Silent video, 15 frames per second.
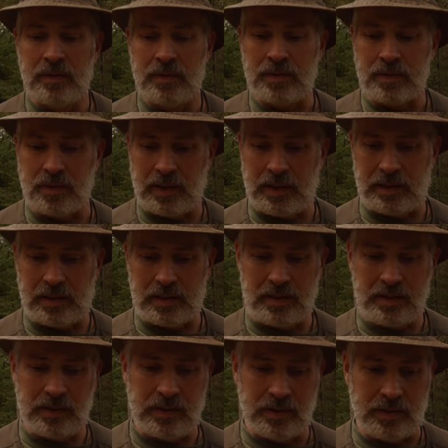So I,
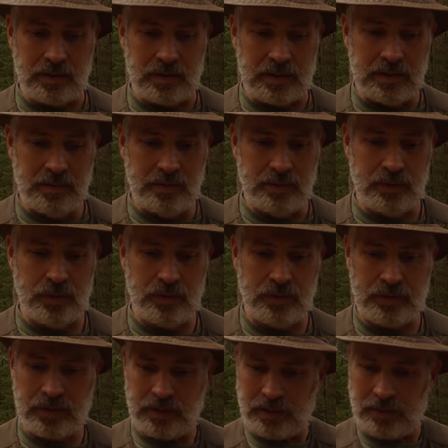you know, I
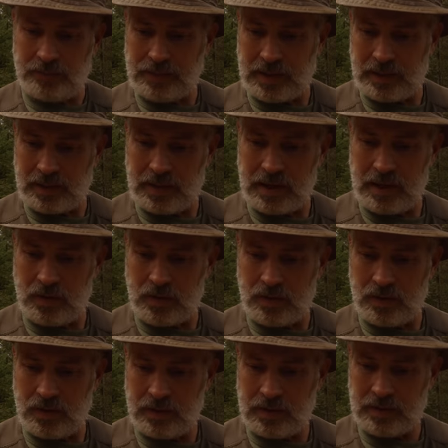moved like an
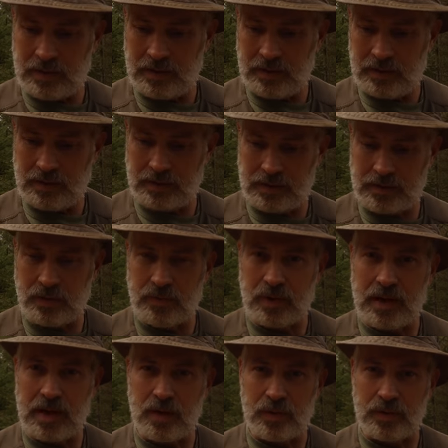hour, just over
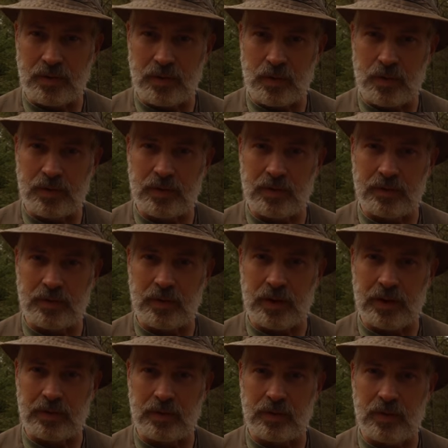an hour north of where
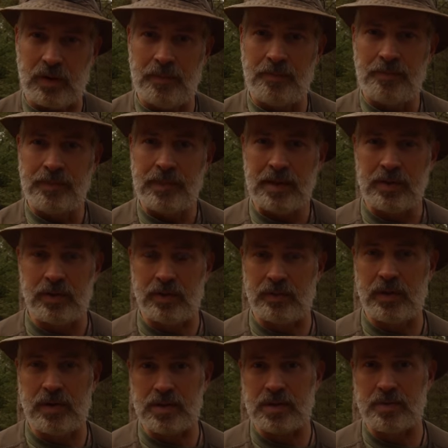I grew up, to a
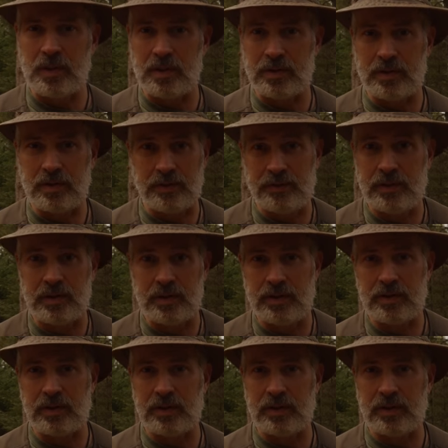very small village.